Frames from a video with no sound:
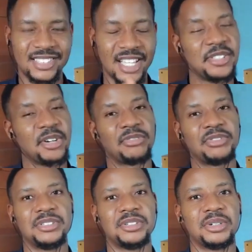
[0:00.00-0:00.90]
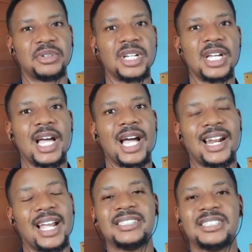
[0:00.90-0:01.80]
then your video,
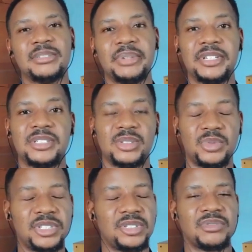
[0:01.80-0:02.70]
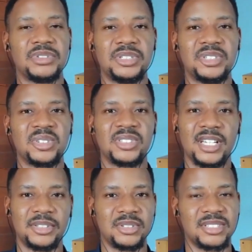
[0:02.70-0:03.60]
align the image with your video,
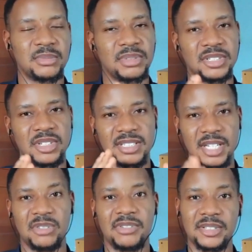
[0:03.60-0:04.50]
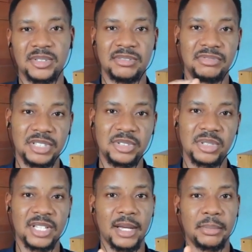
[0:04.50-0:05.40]
then you simply just head over to the video
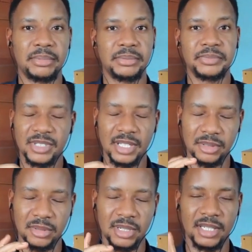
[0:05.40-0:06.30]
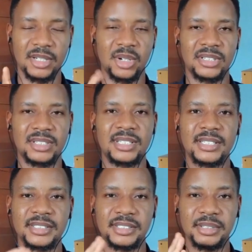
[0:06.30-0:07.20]
tab, then you click on
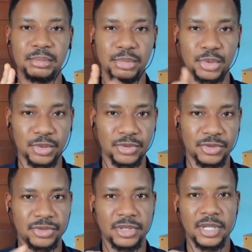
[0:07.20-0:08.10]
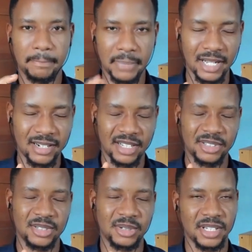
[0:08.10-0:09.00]
remove
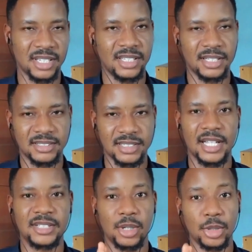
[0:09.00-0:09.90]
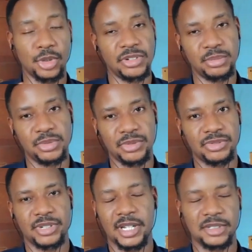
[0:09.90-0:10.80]
background. Okay, then select auto remove,
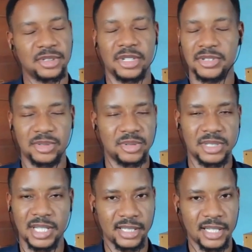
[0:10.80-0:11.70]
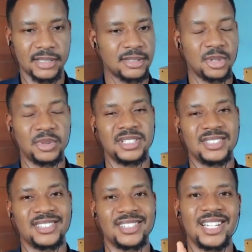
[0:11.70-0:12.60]
and it's just do it like that. So
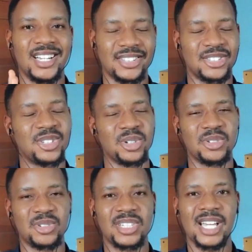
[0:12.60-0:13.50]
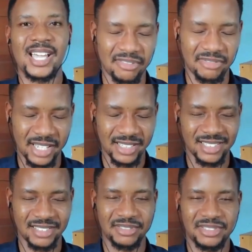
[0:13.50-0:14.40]
easy and so
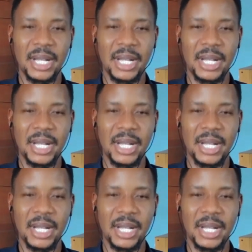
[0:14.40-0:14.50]
effective.